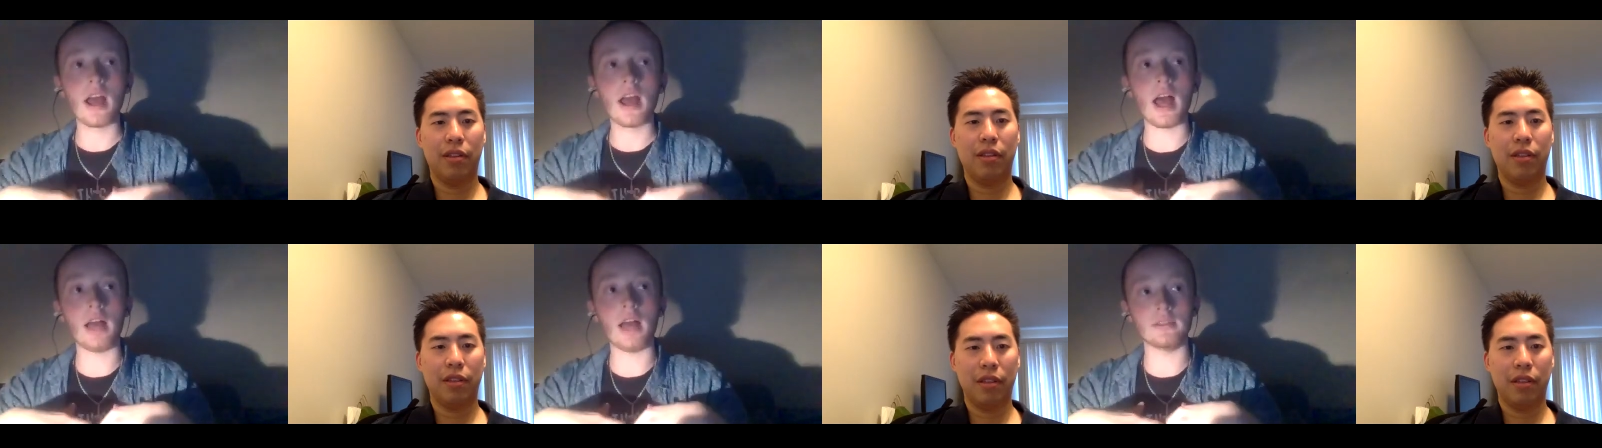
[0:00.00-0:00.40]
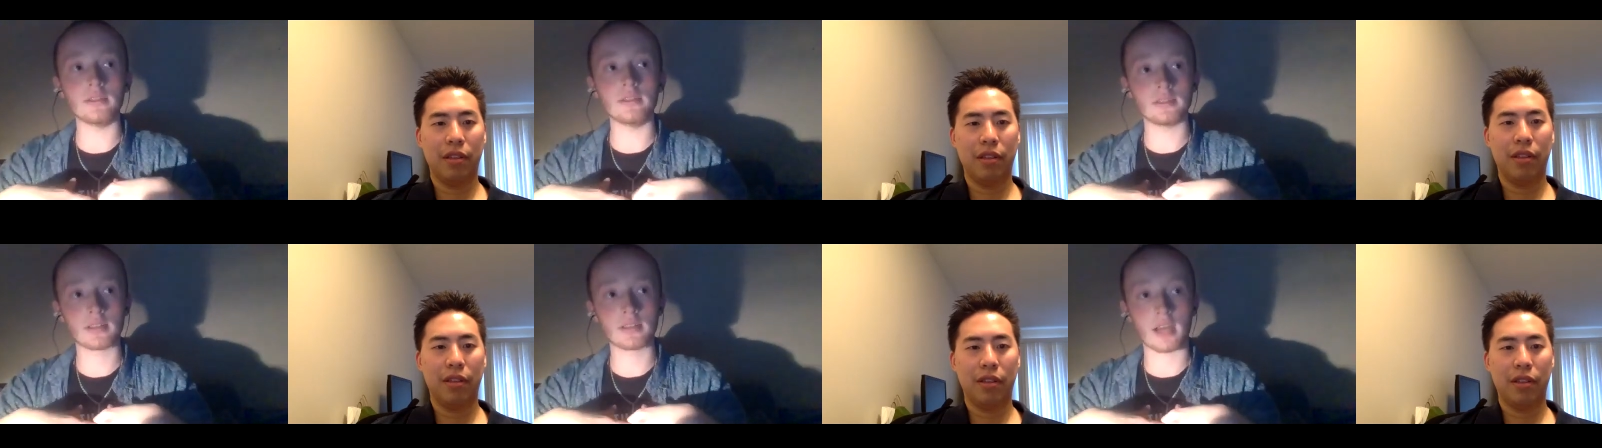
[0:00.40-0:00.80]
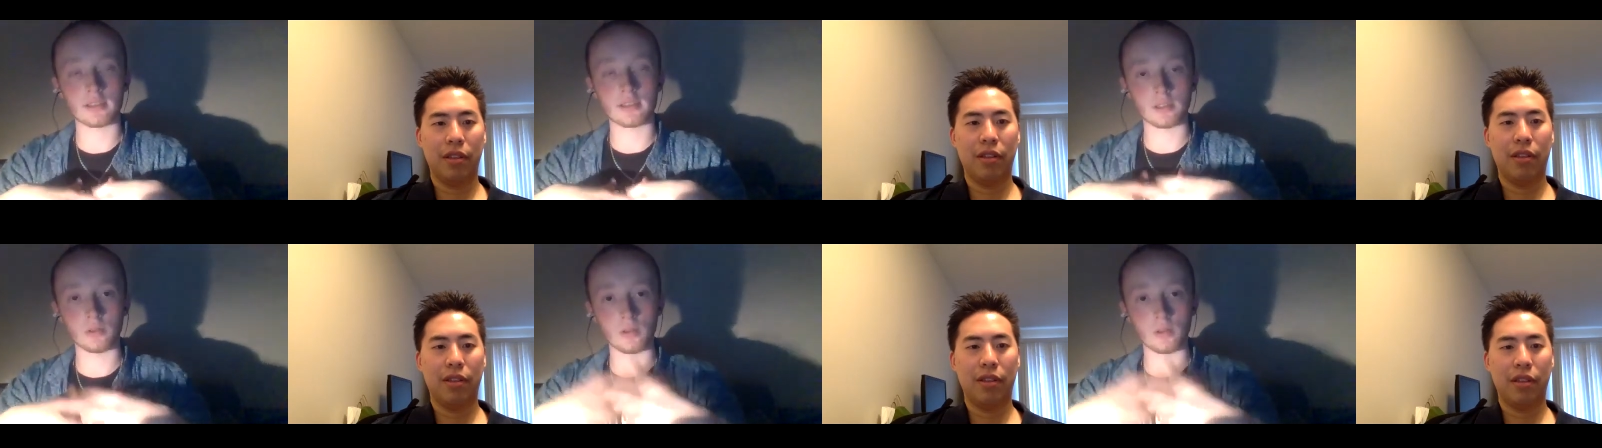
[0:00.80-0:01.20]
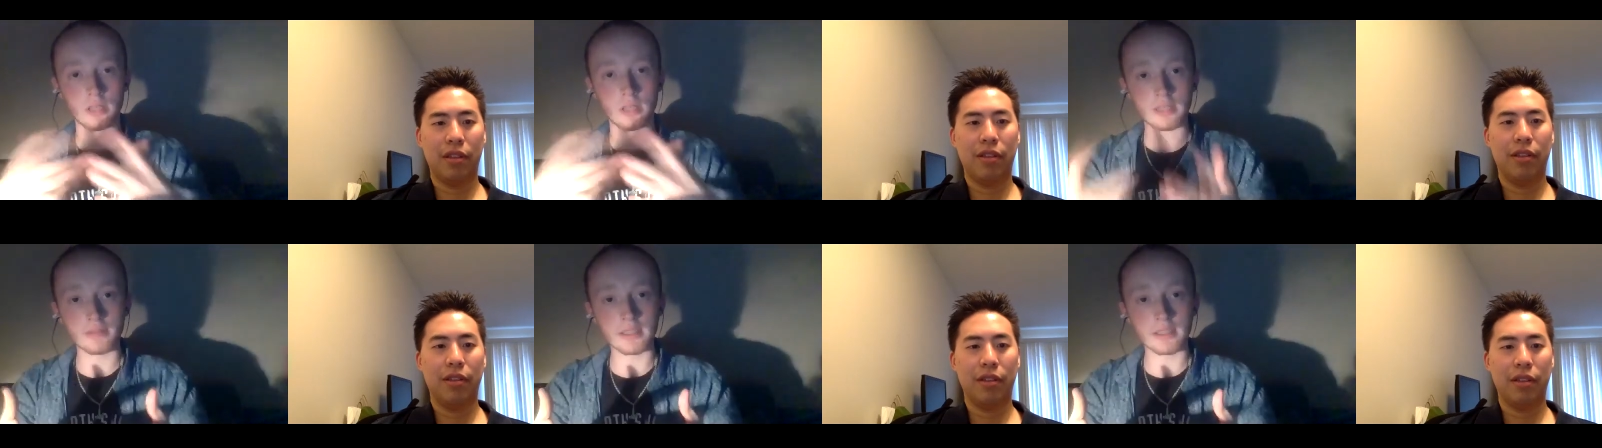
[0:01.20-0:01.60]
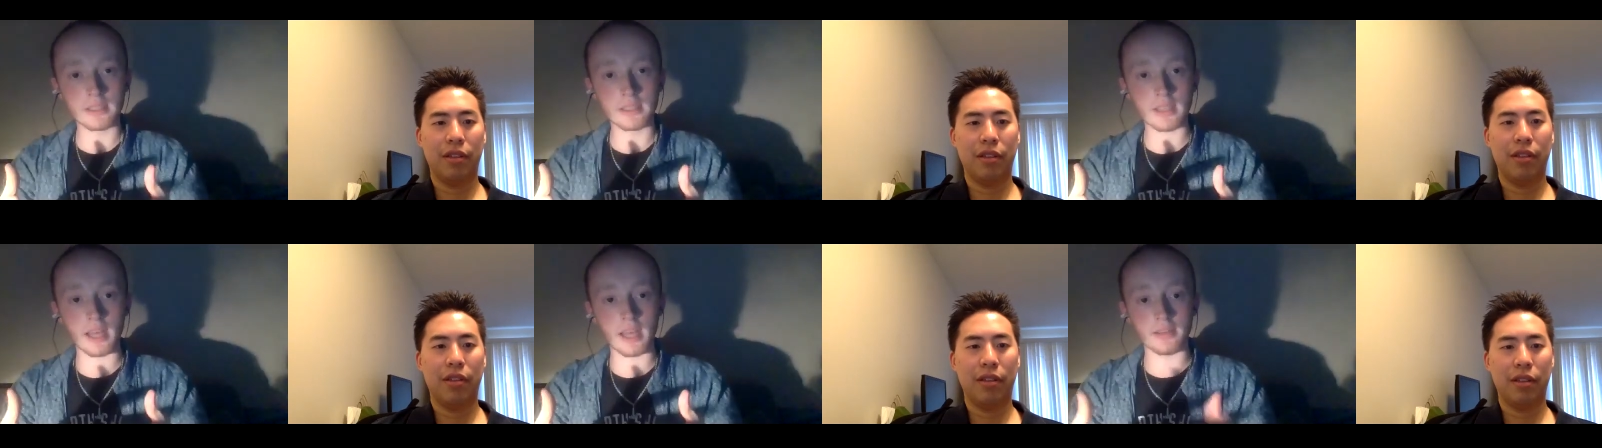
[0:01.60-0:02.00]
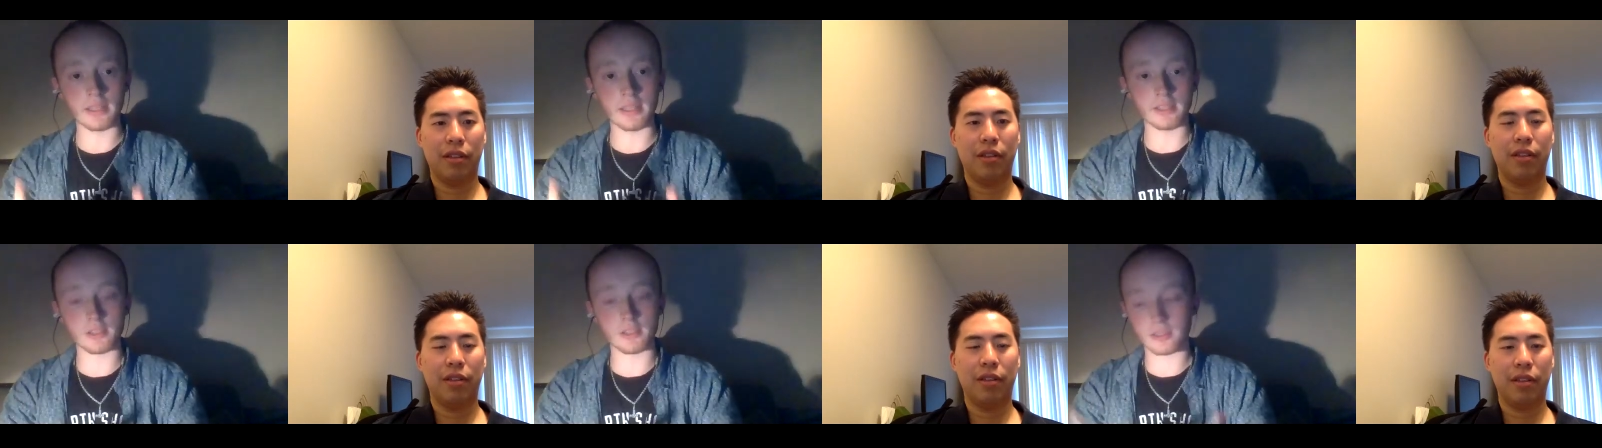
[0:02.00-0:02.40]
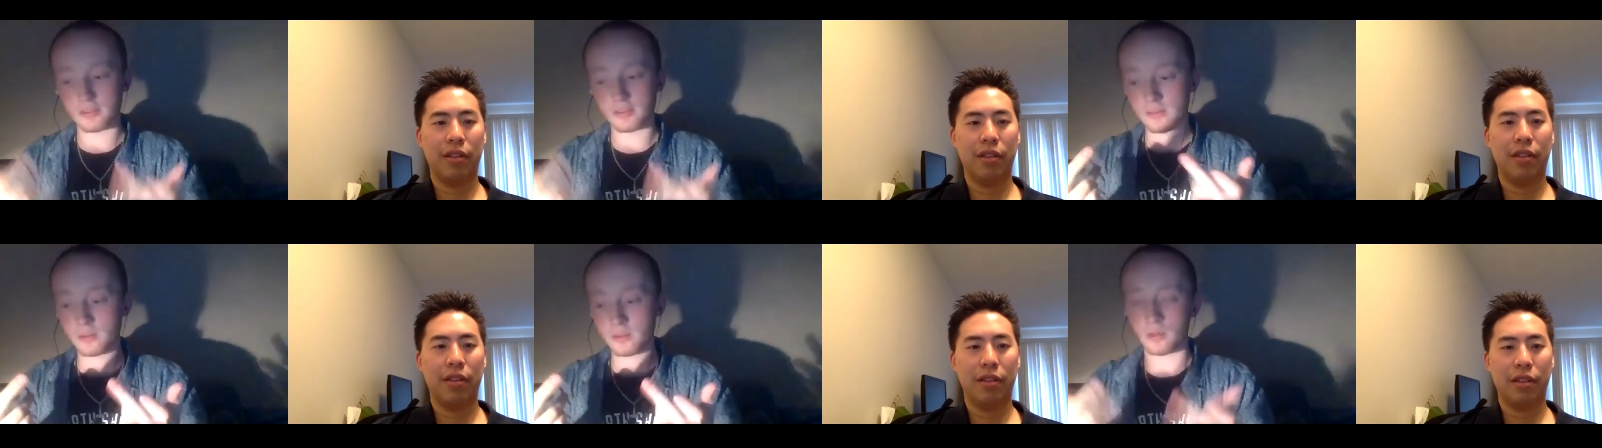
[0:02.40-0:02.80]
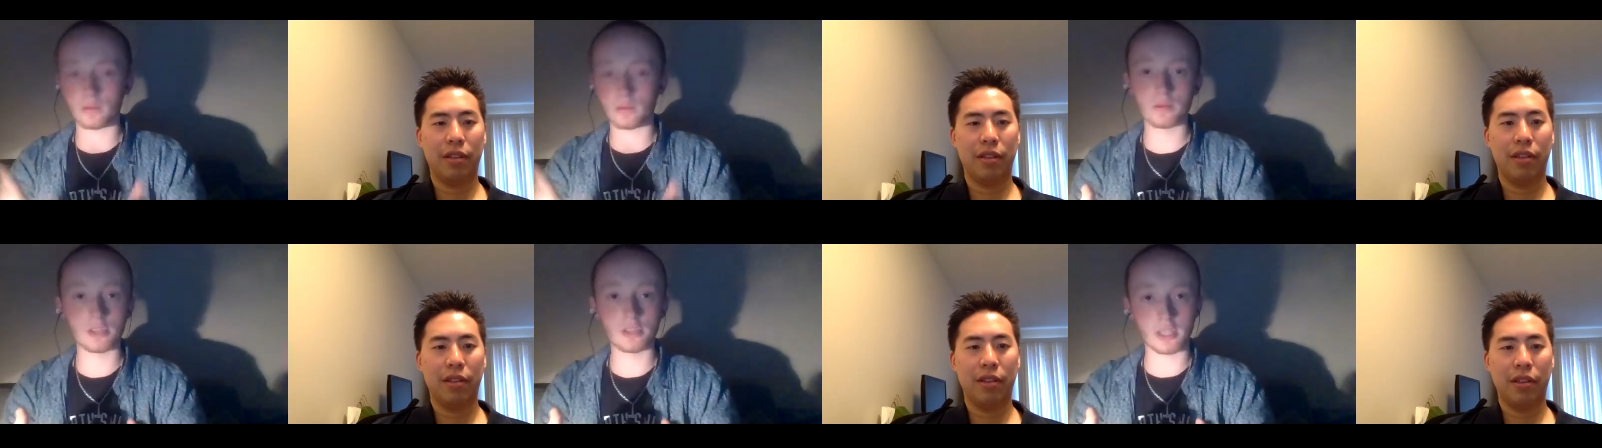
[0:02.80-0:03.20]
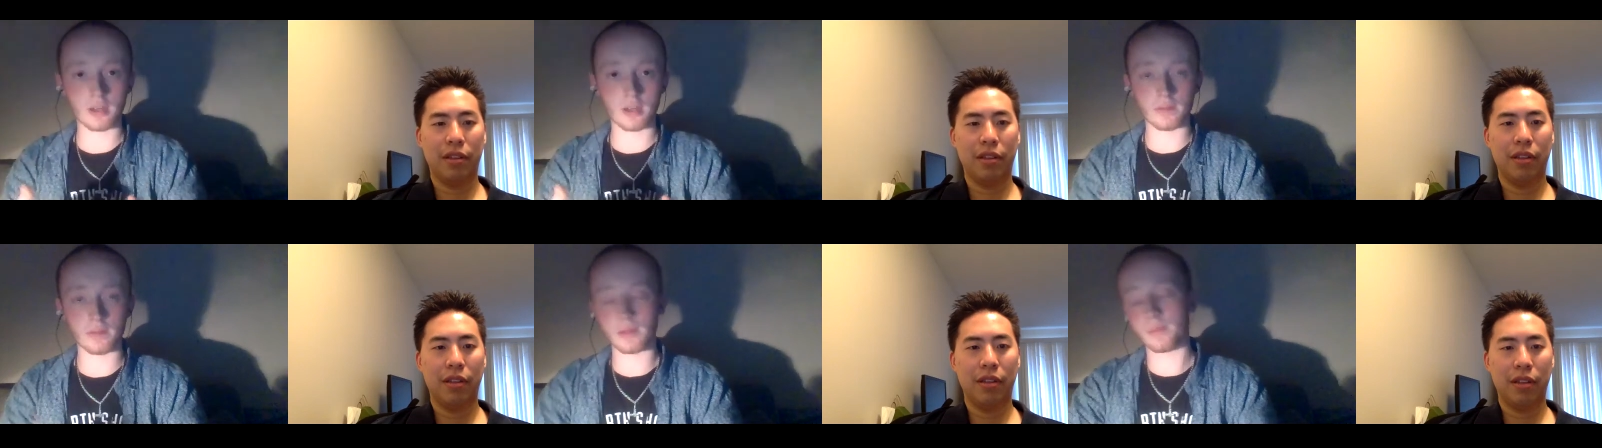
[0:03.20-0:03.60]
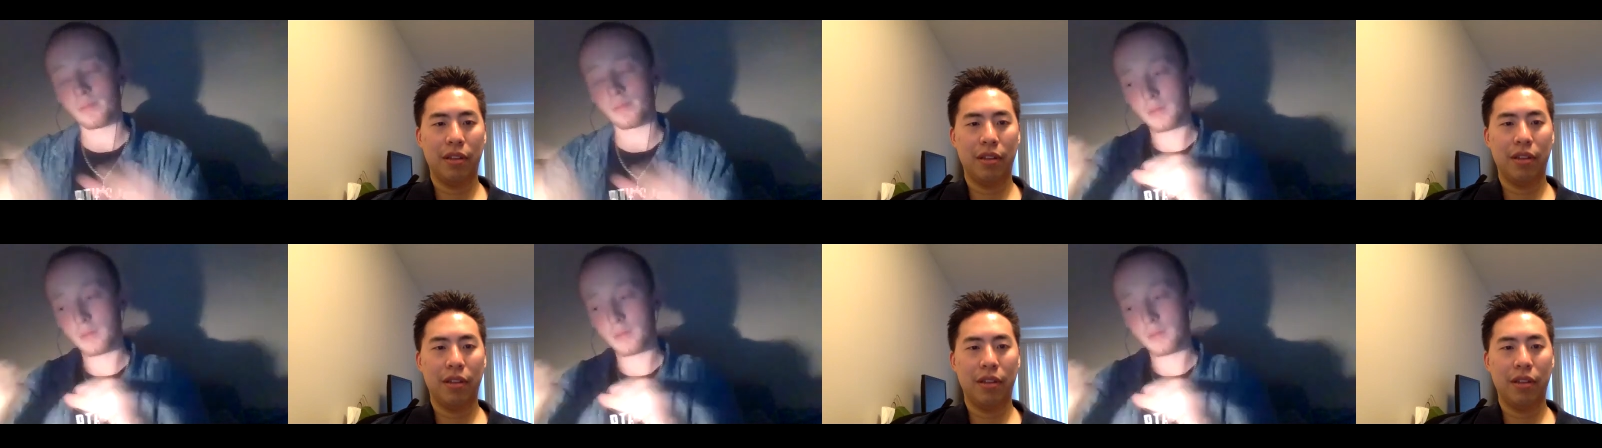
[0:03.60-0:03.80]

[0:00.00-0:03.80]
Speaker 1: and kind of, you know, live in it, and then it just, you know, shit on them,